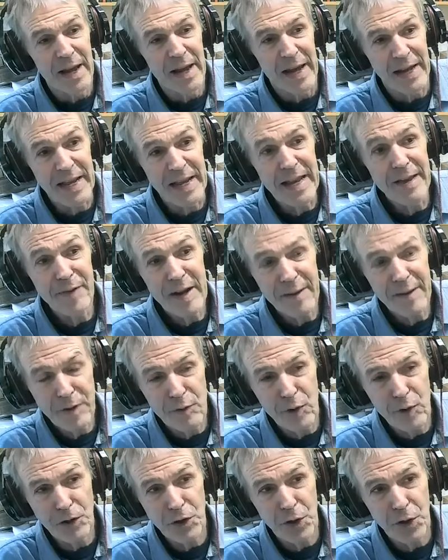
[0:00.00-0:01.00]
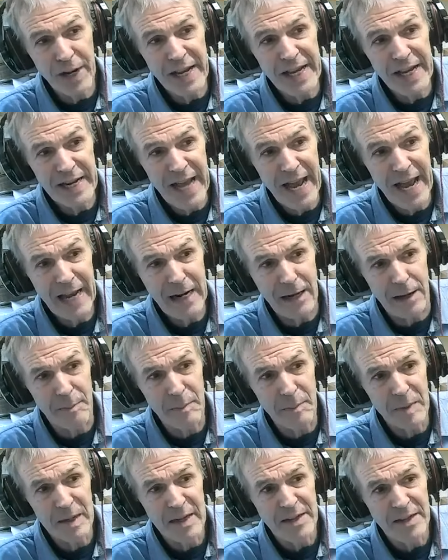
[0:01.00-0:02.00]
And even if you were to re-inhale
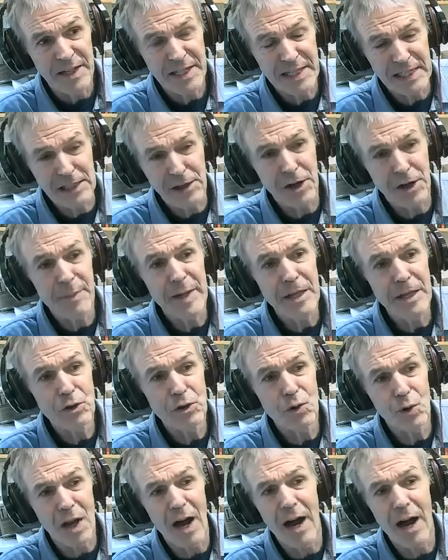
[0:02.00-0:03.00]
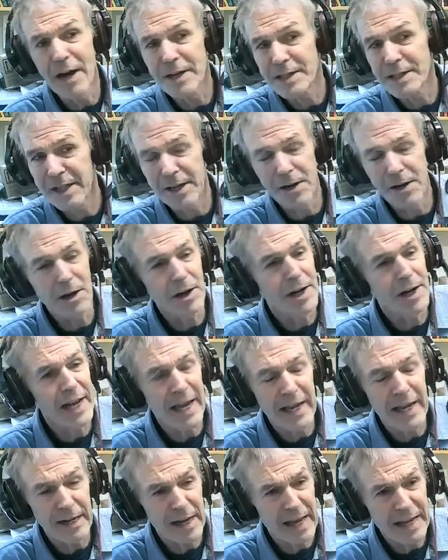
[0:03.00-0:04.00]
them, they're still going to be too large. They're not going
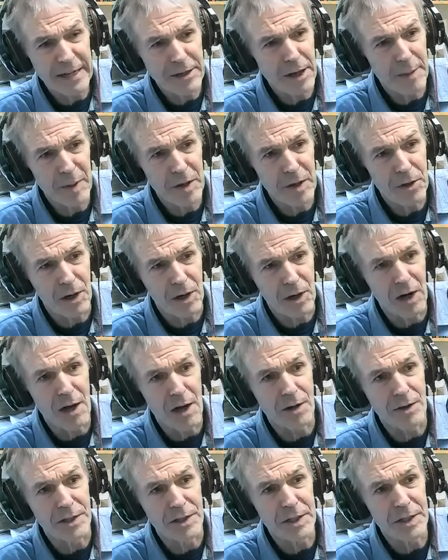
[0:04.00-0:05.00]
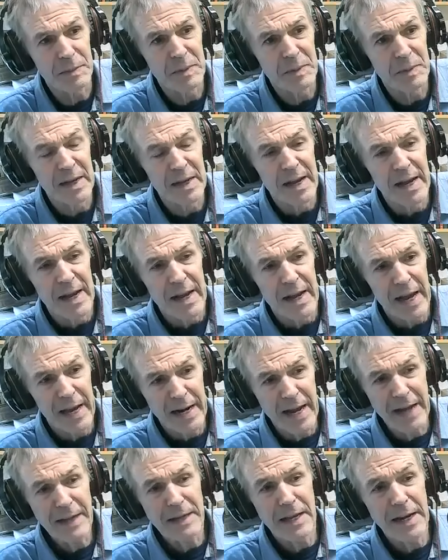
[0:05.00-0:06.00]
to end up in your lungs.
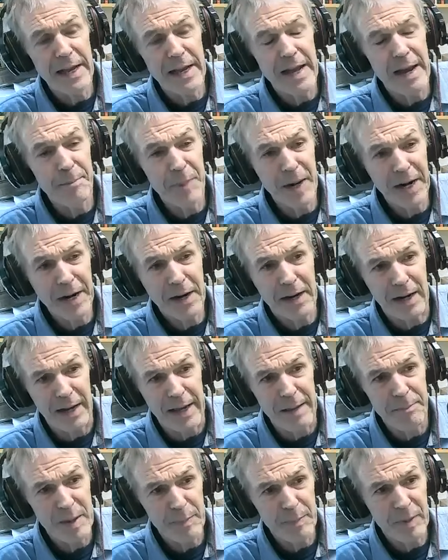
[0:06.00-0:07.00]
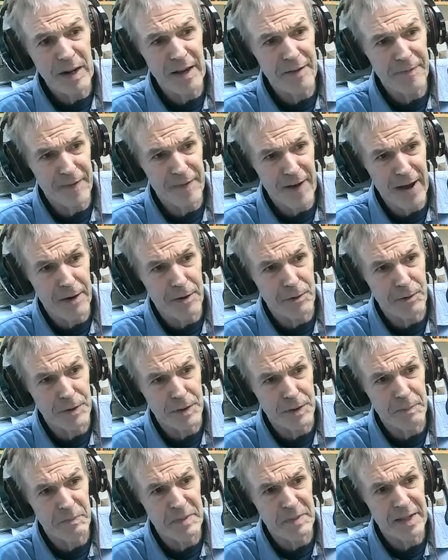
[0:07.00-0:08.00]
And actually, empirically, people have
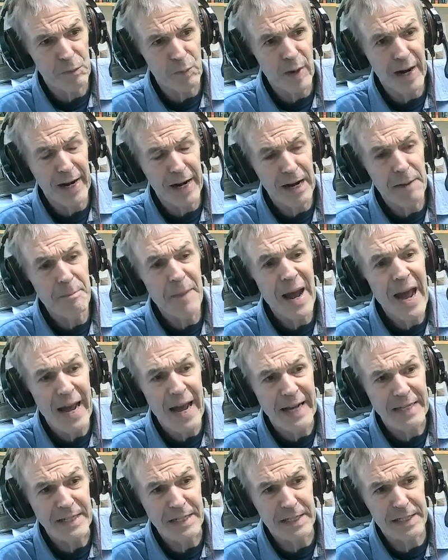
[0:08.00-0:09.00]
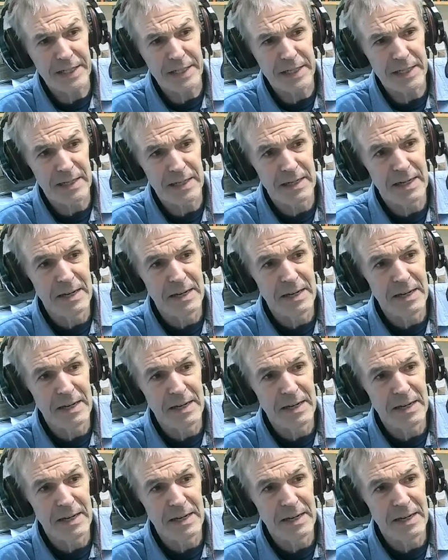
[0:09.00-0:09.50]
found that wearing masks